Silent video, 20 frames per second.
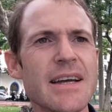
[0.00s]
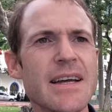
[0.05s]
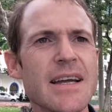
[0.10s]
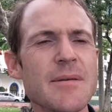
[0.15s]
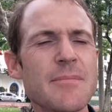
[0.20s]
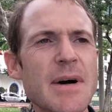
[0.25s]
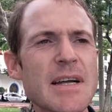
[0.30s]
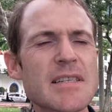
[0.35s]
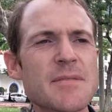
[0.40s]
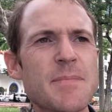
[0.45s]

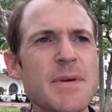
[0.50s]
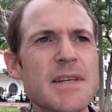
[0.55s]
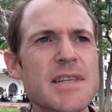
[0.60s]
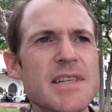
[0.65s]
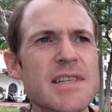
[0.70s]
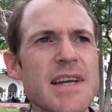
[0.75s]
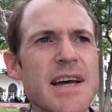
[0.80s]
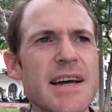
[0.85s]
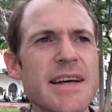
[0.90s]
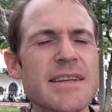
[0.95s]
it must be
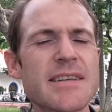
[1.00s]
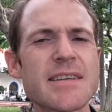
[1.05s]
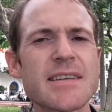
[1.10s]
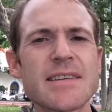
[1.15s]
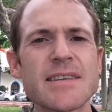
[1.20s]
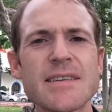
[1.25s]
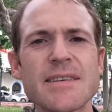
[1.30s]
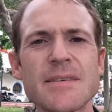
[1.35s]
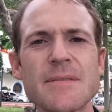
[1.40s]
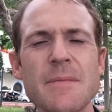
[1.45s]
said,
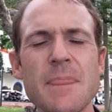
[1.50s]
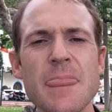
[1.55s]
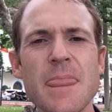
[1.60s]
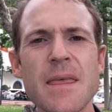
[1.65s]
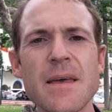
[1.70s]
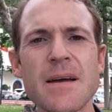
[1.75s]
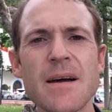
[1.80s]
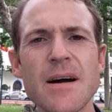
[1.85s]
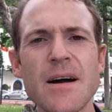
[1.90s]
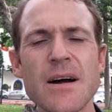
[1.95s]

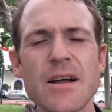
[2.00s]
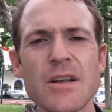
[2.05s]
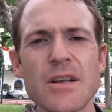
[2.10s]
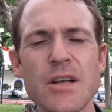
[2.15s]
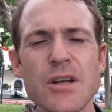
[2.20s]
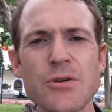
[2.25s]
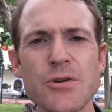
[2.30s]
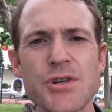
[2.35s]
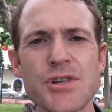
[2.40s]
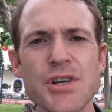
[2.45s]

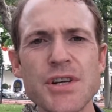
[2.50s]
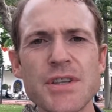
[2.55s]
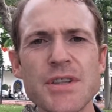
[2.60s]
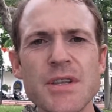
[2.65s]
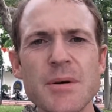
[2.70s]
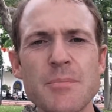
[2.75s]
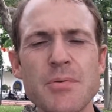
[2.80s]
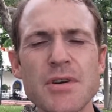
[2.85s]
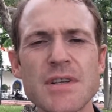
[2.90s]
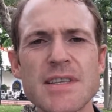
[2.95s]

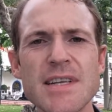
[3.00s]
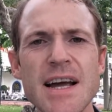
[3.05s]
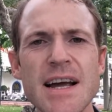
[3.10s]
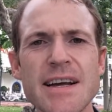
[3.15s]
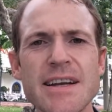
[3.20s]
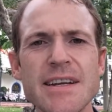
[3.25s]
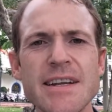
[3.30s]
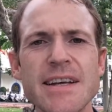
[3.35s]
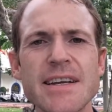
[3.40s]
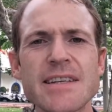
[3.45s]
Lucian, the
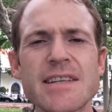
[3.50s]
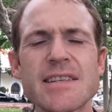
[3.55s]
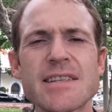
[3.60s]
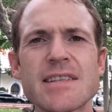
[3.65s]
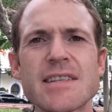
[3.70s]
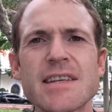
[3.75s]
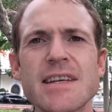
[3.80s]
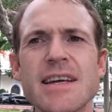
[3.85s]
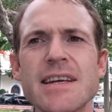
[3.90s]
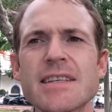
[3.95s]

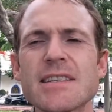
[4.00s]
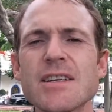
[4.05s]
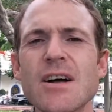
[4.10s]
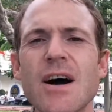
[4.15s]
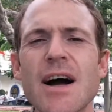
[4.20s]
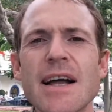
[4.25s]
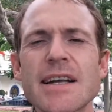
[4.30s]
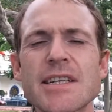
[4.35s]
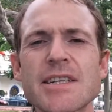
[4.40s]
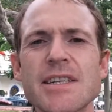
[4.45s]
protagonist, is
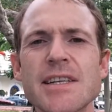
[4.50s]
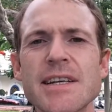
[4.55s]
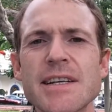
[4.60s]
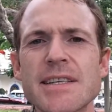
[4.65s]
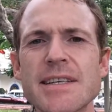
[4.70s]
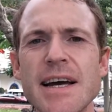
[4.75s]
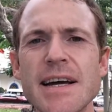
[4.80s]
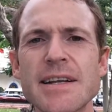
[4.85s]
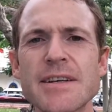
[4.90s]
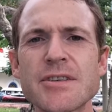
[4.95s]
not actually a
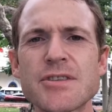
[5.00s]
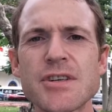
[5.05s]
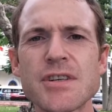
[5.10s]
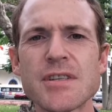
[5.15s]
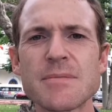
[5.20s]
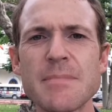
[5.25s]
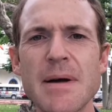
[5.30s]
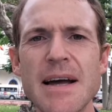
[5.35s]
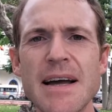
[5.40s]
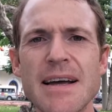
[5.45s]

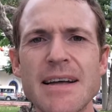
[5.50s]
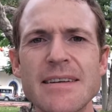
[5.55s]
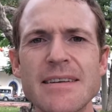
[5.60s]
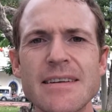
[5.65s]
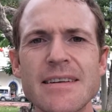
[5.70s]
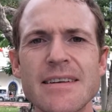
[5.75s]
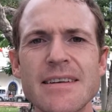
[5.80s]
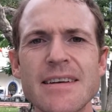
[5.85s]
dangerous man.